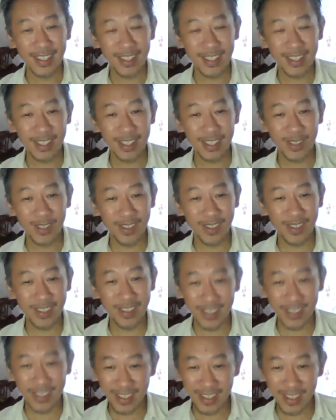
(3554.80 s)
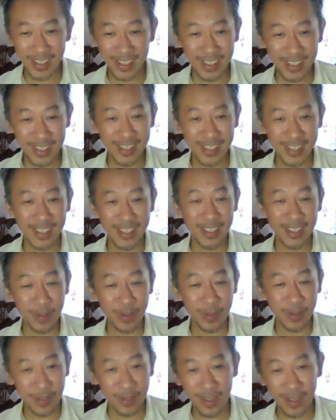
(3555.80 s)
So
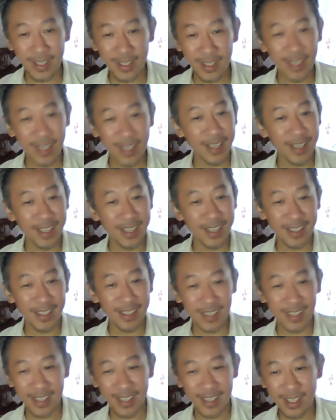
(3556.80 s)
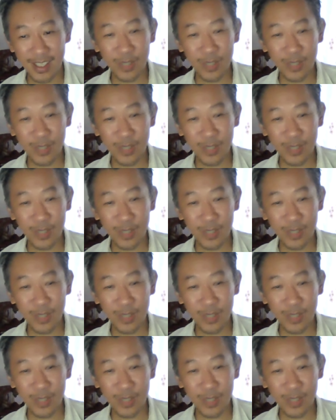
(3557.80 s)
you start seeing the